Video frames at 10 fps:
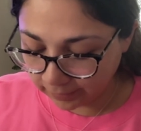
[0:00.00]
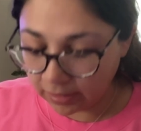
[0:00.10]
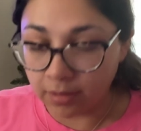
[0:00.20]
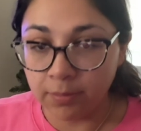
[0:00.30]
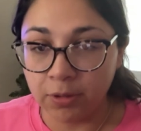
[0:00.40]

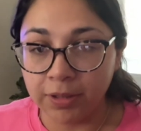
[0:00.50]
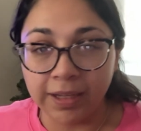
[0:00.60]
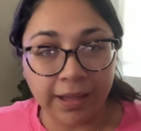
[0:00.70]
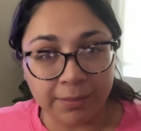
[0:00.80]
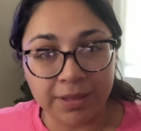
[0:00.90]

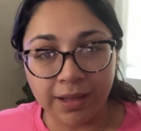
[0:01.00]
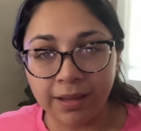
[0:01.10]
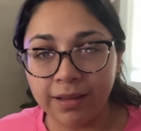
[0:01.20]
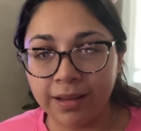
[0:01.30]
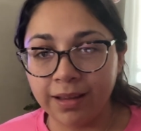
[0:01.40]
community, I'm
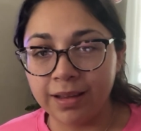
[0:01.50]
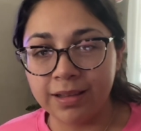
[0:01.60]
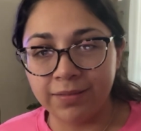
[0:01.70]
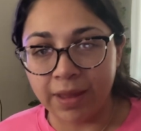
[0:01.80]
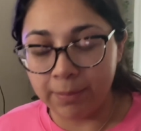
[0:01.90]
saying, I guess,
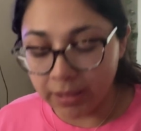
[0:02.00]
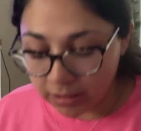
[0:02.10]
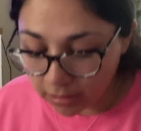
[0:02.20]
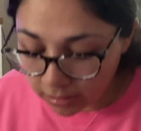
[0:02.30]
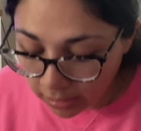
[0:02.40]
if that makes
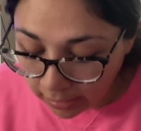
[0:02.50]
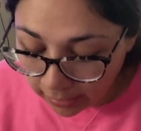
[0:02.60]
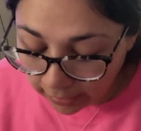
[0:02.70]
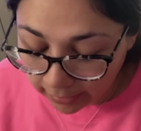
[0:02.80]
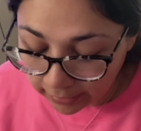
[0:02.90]
sense,
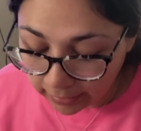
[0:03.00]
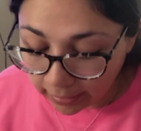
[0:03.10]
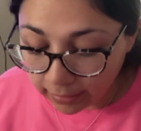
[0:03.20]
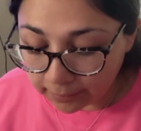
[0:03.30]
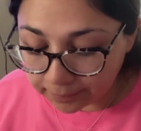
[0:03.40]
in that.